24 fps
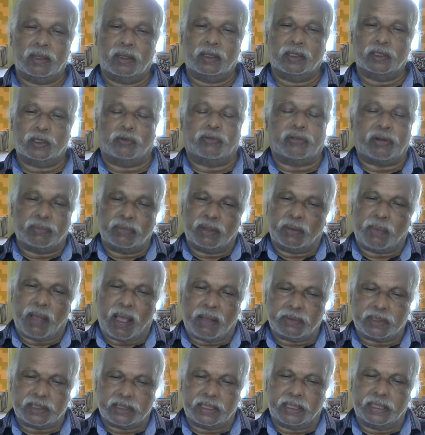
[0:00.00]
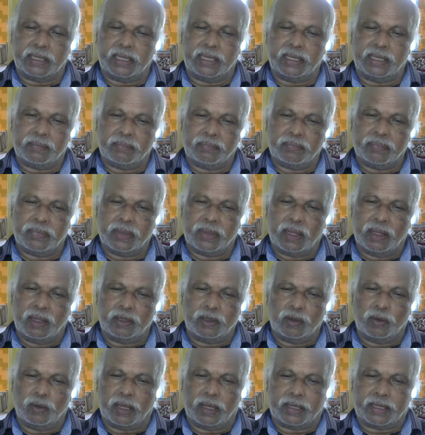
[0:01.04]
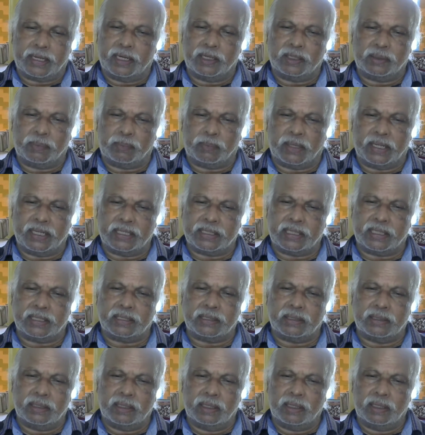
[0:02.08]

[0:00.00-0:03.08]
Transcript: So from the map study, you locate the places,